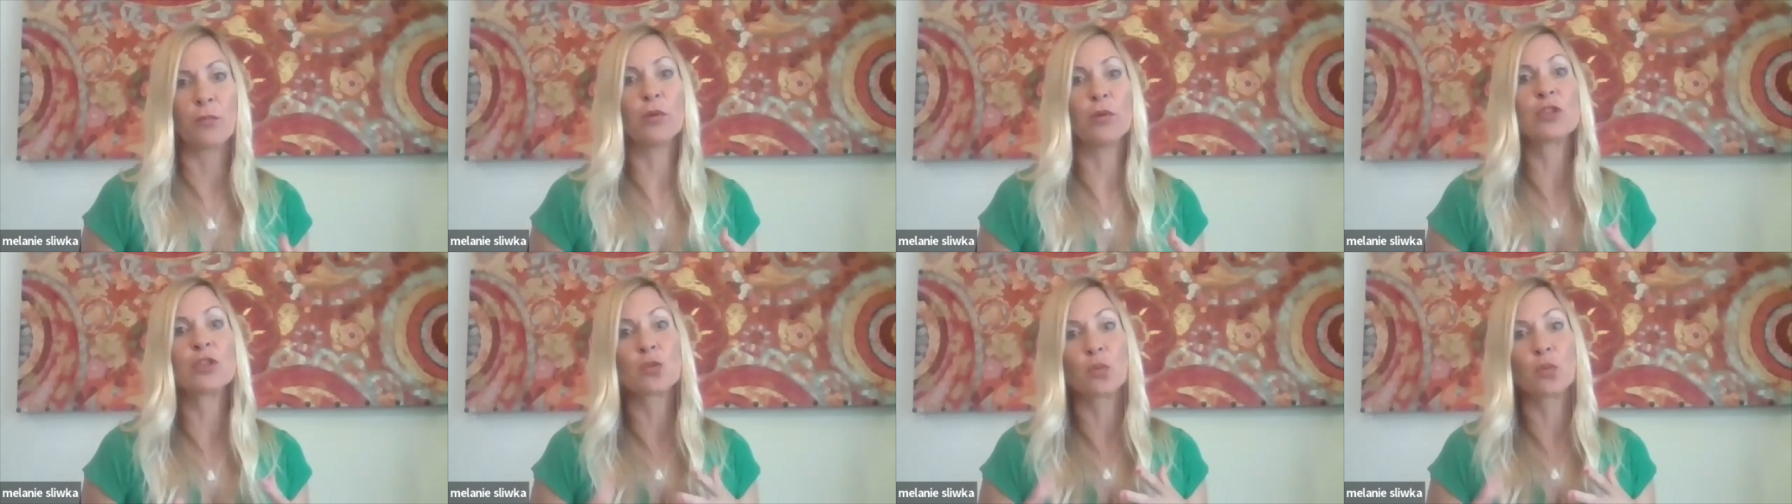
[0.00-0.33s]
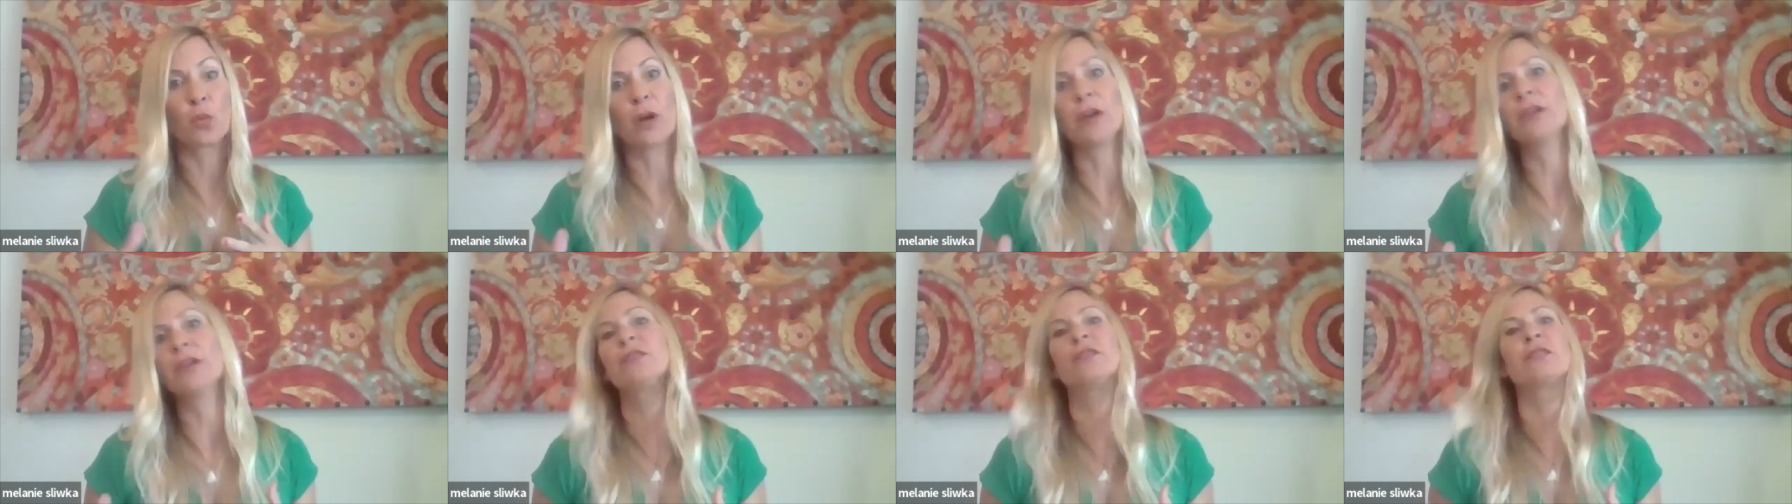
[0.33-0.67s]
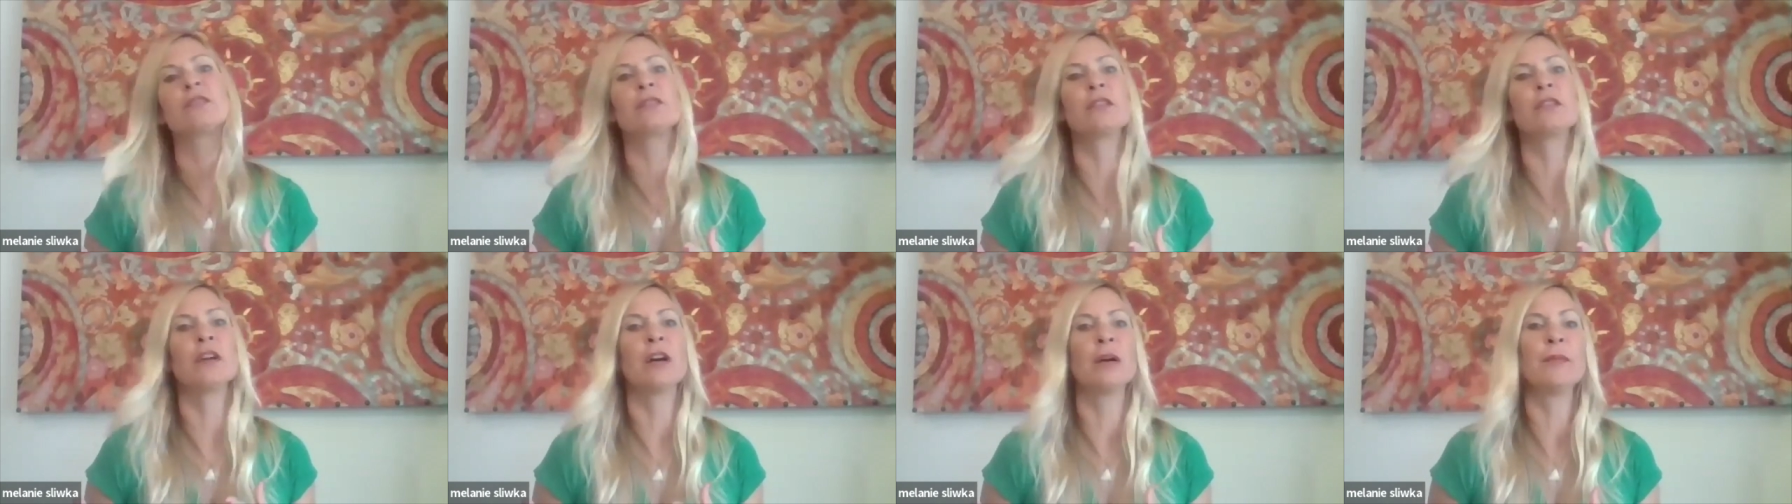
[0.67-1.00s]
which
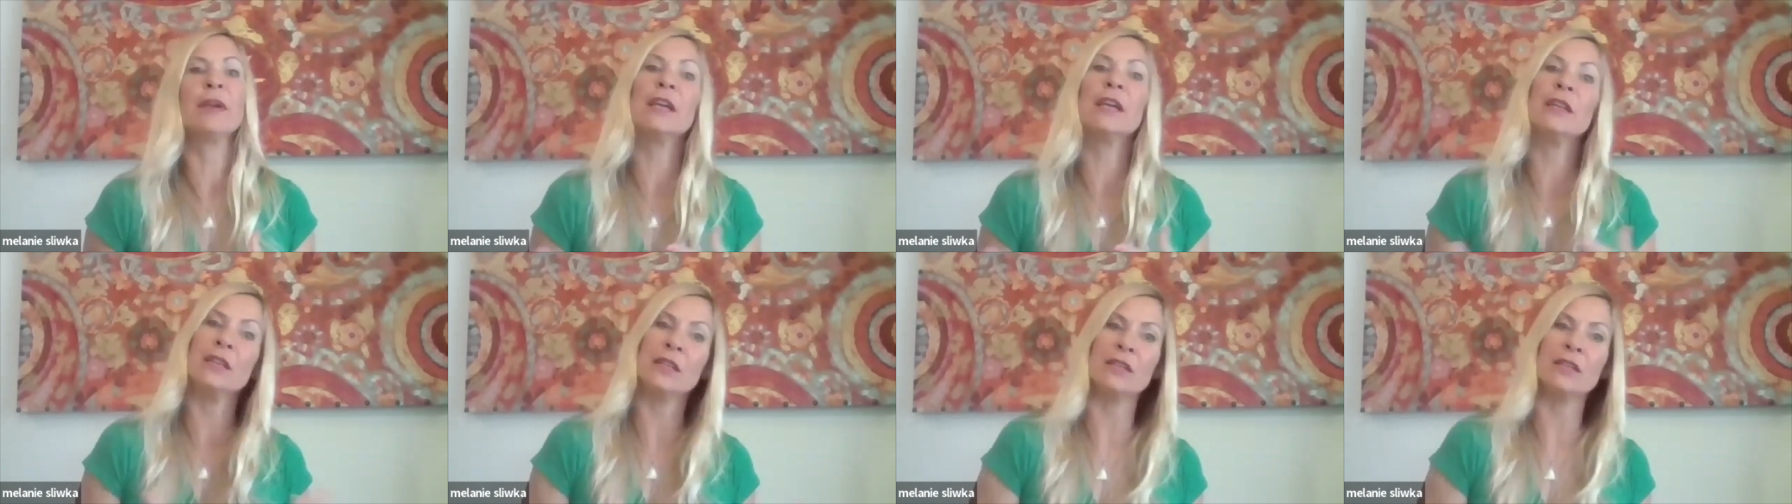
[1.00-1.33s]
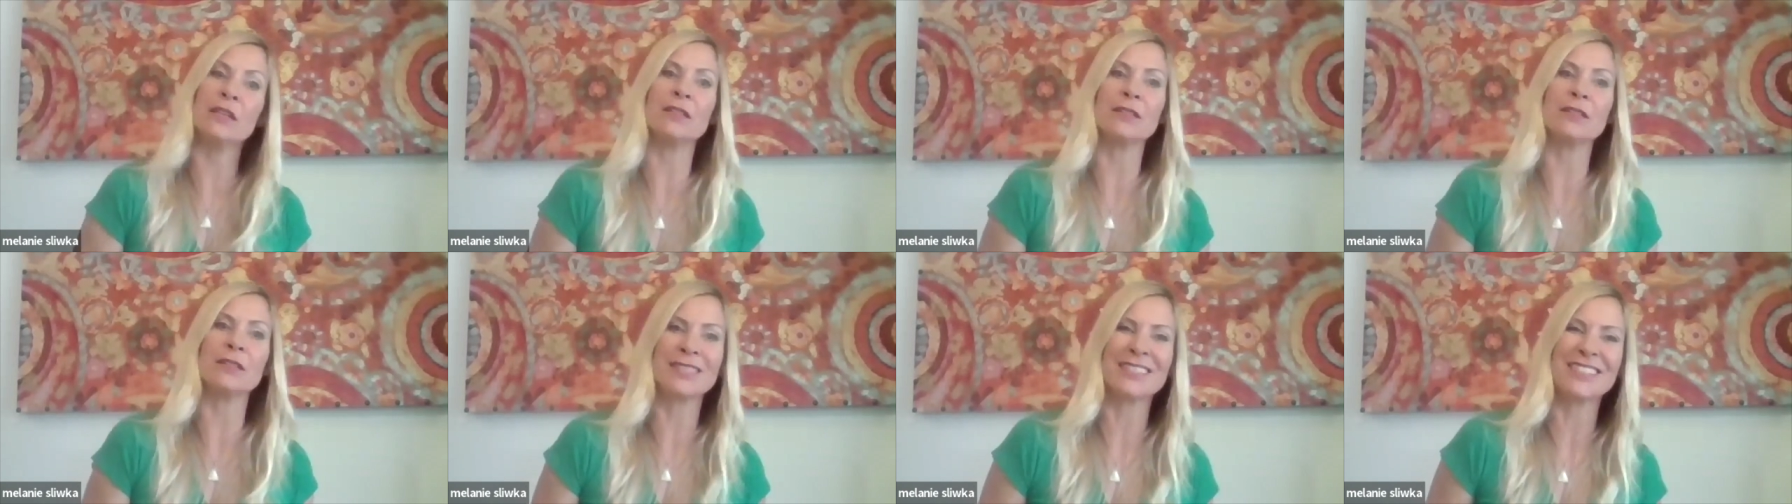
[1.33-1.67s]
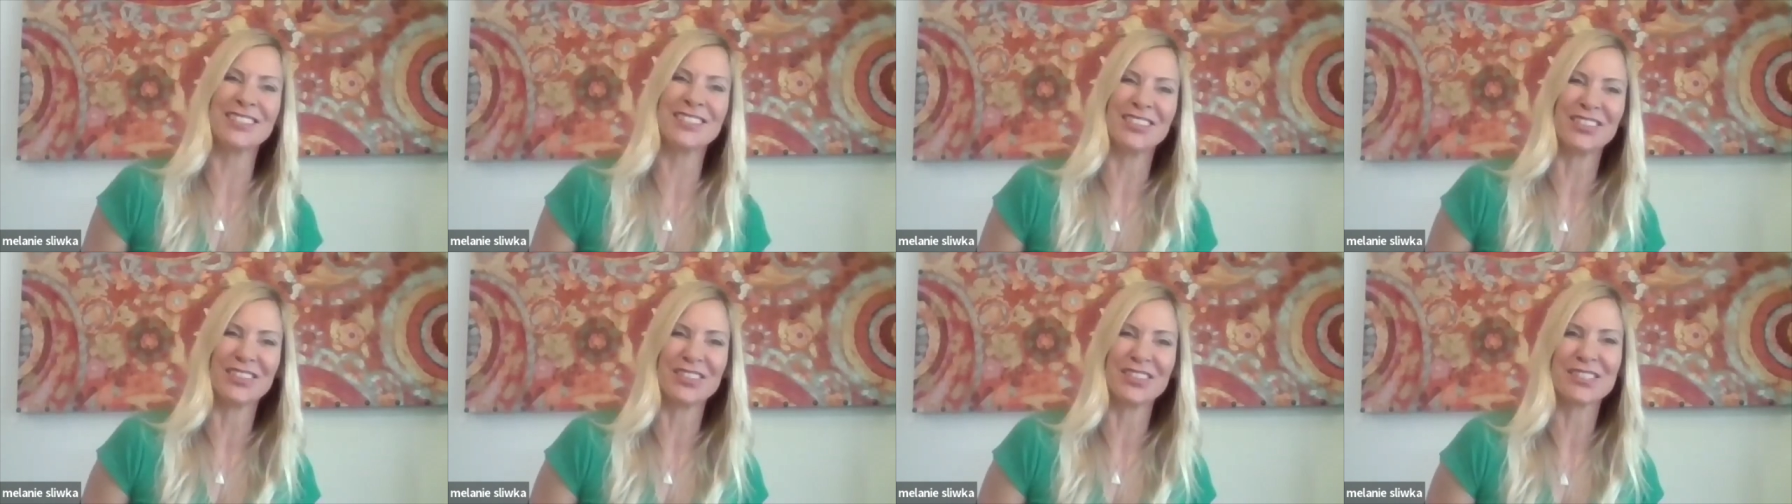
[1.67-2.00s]
was and is
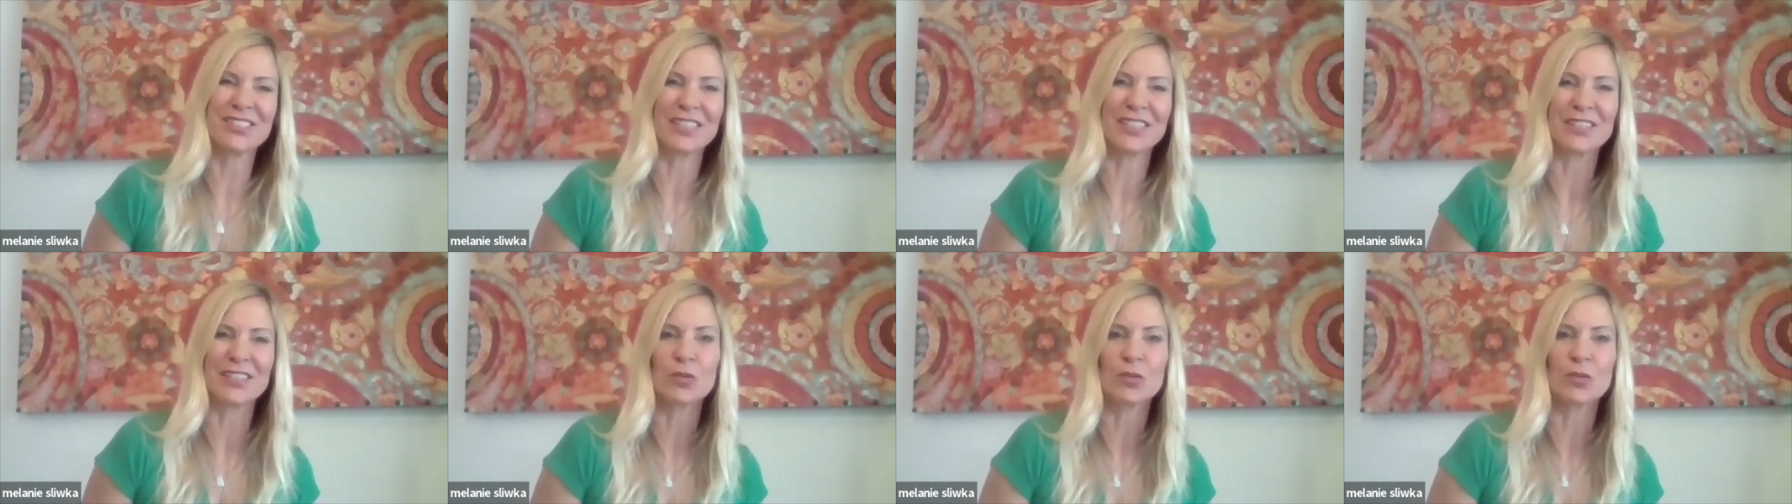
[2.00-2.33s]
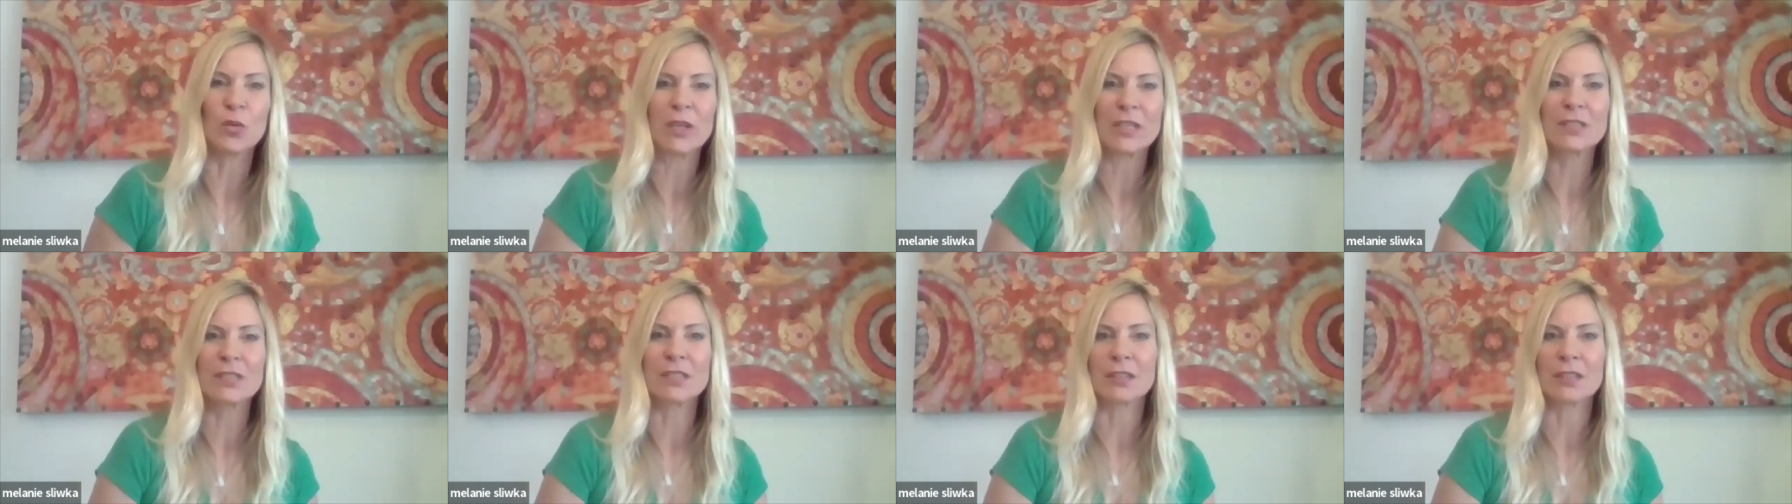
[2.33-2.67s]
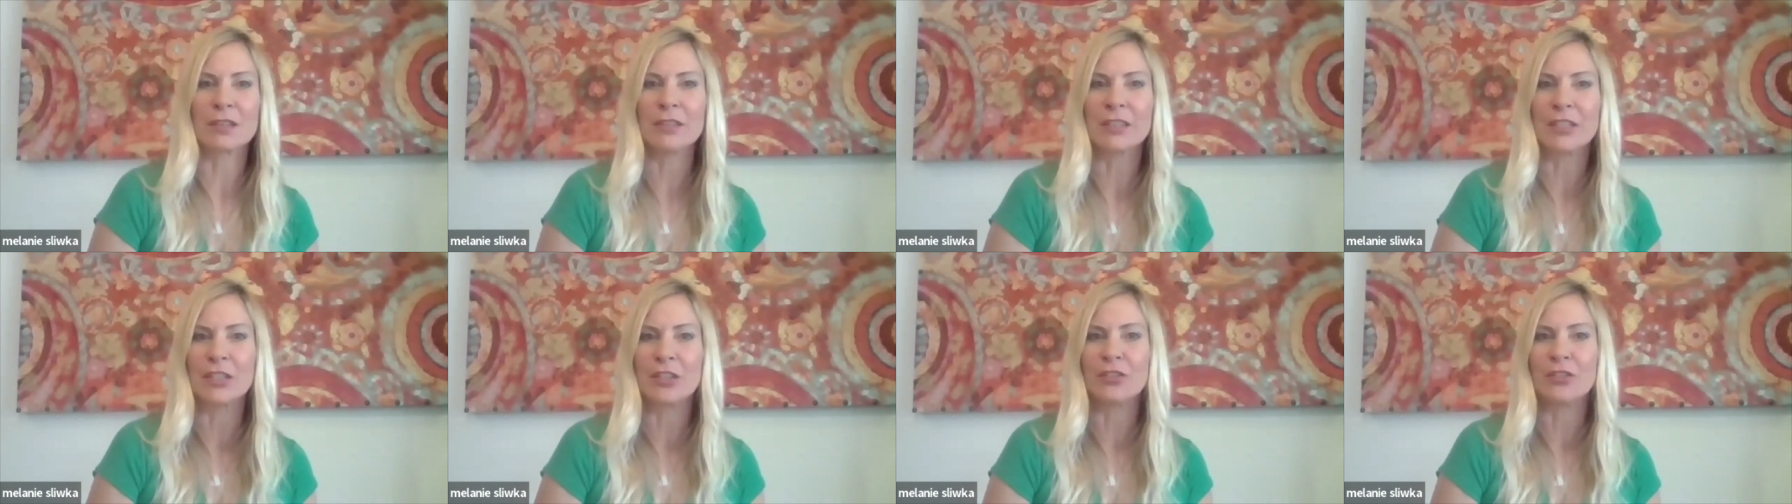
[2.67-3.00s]
still 6 Weeks to
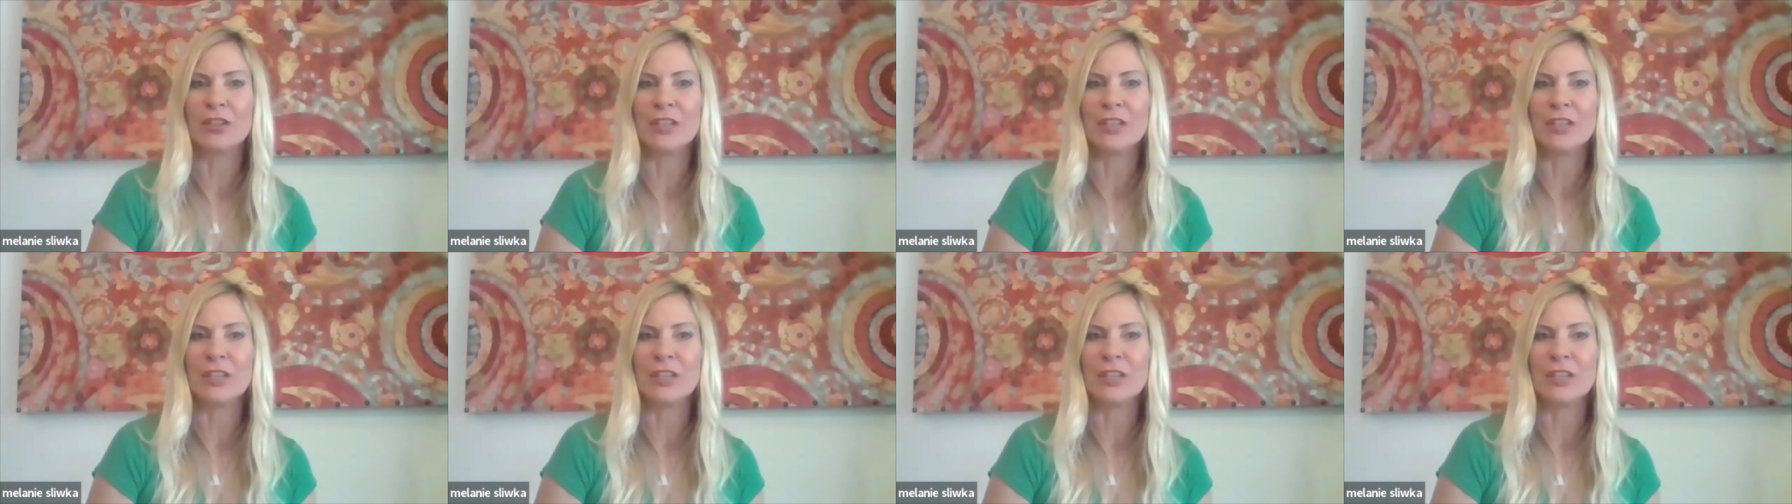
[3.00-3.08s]
Cleaner